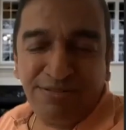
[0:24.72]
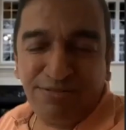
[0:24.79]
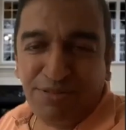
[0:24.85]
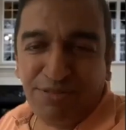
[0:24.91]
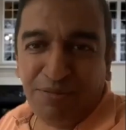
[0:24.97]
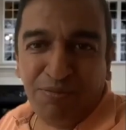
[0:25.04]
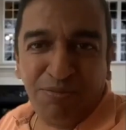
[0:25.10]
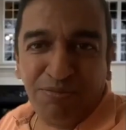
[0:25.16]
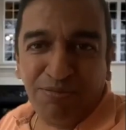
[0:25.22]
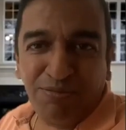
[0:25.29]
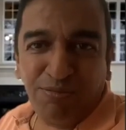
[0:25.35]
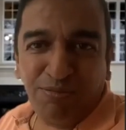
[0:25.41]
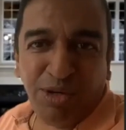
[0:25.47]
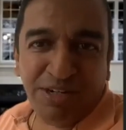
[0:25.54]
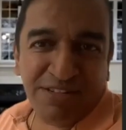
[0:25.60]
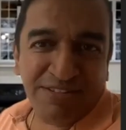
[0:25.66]
from
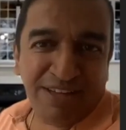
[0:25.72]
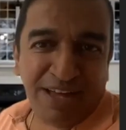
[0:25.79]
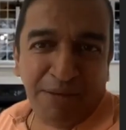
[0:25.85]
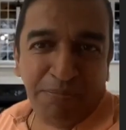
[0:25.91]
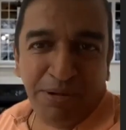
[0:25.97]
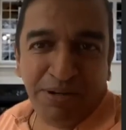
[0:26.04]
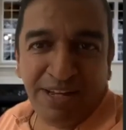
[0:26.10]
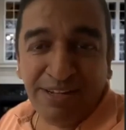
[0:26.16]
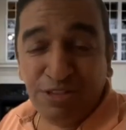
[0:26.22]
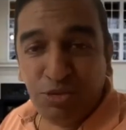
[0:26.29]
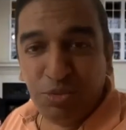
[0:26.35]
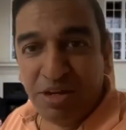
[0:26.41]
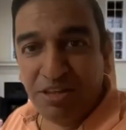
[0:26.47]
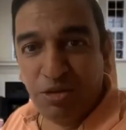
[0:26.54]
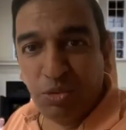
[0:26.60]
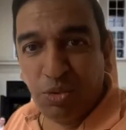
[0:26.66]
what has happened
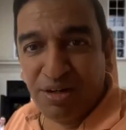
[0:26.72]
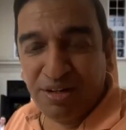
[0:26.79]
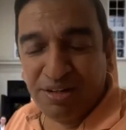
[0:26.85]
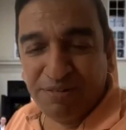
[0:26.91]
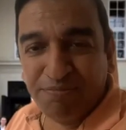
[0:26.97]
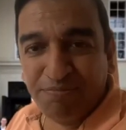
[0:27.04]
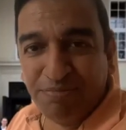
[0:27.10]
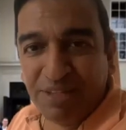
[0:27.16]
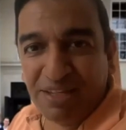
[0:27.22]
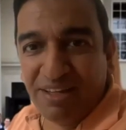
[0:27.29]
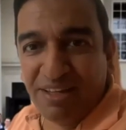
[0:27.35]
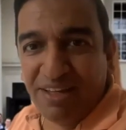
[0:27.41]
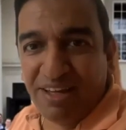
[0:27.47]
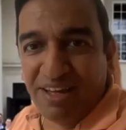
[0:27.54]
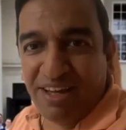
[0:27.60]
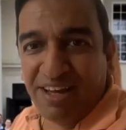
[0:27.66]
elsewhere in the world.
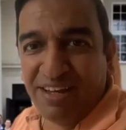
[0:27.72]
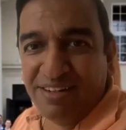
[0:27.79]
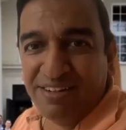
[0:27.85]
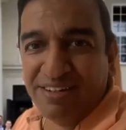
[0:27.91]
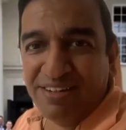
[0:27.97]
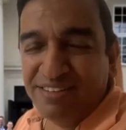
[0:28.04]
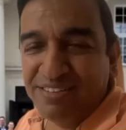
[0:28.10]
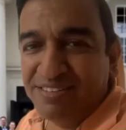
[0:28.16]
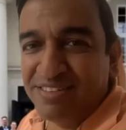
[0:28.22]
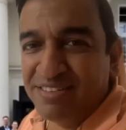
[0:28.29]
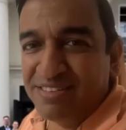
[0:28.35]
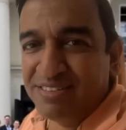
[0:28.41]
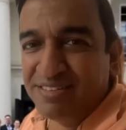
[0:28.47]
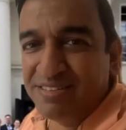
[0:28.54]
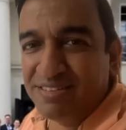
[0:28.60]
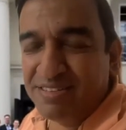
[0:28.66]
And
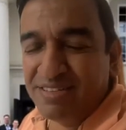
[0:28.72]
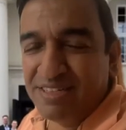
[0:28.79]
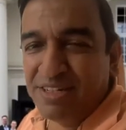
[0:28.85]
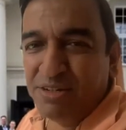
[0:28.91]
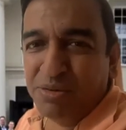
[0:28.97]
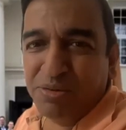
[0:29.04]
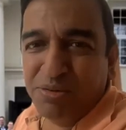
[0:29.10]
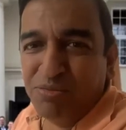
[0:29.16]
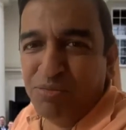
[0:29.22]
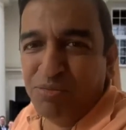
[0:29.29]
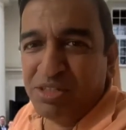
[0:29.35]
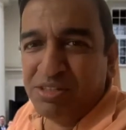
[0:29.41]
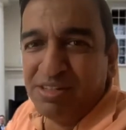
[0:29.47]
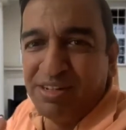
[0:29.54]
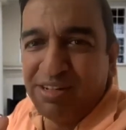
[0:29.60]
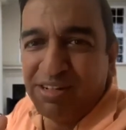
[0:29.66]
this,
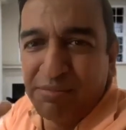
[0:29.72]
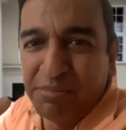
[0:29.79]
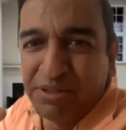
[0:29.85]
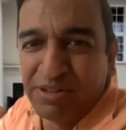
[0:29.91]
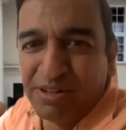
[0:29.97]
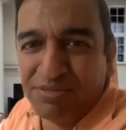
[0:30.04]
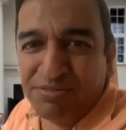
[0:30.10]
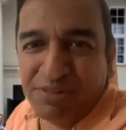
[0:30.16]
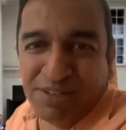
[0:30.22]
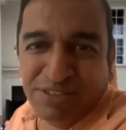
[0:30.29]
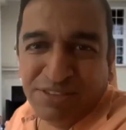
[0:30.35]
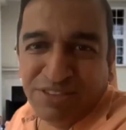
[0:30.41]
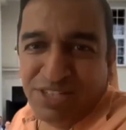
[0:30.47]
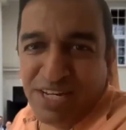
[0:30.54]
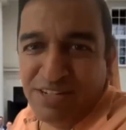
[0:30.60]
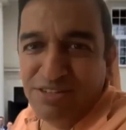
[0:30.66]
with a little bit of
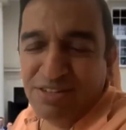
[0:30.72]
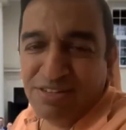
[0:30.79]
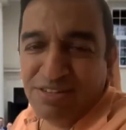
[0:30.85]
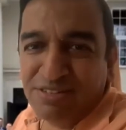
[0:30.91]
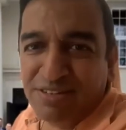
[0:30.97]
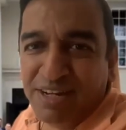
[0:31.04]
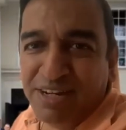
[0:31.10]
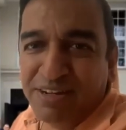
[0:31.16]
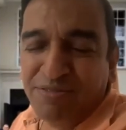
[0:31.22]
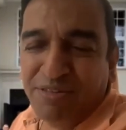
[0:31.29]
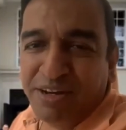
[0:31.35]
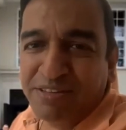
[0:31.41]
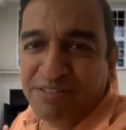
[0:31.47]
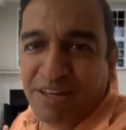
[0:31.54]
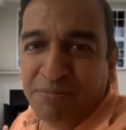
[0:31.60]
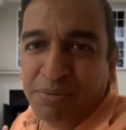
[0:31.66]
changes, right? For
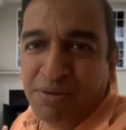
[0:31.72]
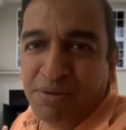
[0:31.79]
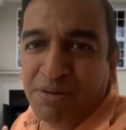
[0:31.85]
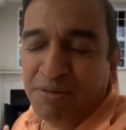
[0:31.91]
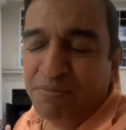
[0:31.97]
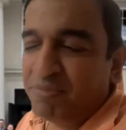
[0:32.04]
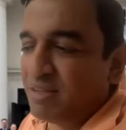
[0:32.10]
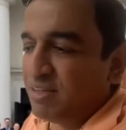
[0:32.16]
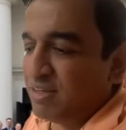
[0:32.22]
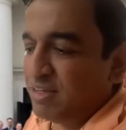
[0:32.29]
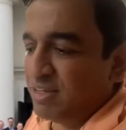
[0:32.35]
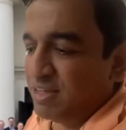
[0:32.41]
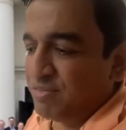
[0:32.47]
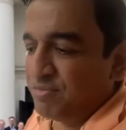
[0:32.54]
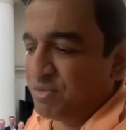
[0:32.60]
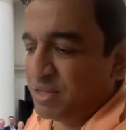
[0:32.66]
example,
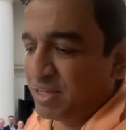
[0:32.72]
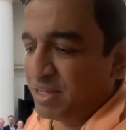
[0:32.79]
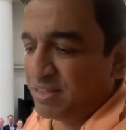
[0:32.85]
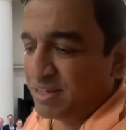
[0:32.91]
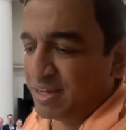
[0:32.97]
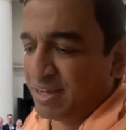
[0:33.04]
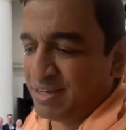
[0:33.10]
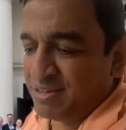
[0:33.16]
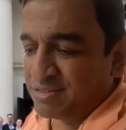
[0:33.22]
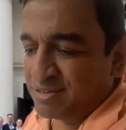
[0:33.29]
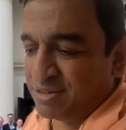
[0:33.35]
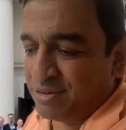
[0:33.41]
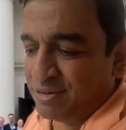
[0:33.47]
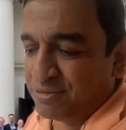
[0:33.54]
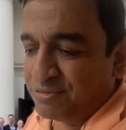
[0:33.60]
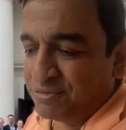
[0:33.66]
if you take the case
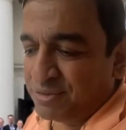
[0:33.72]
of